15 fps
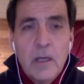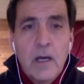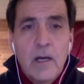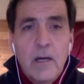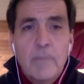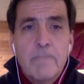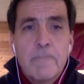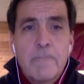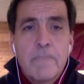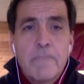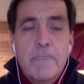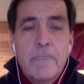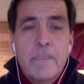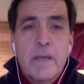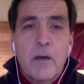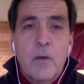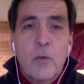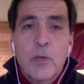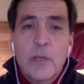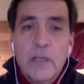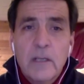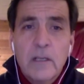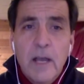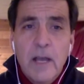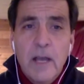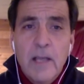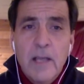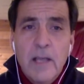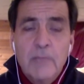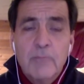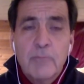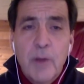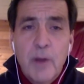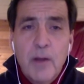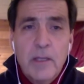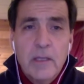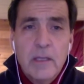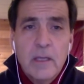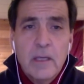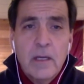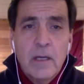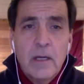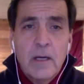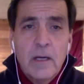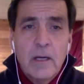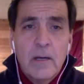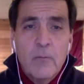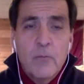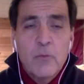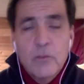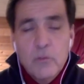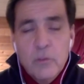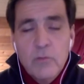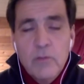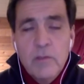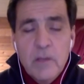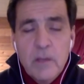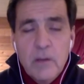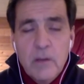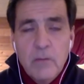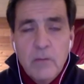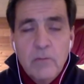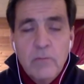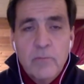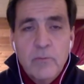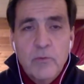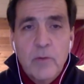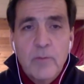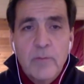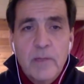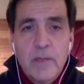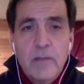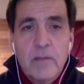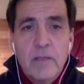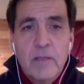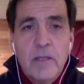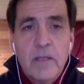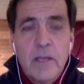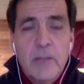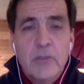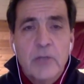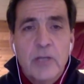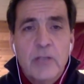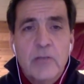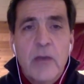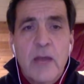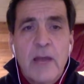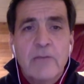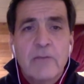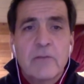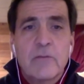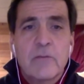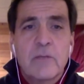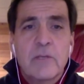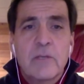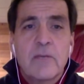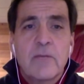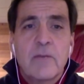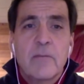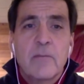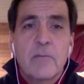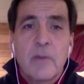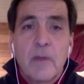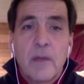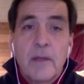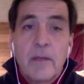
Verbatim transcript: um, uh, working class party, um, which to agree, you know, Trump did did energize. You have to give him.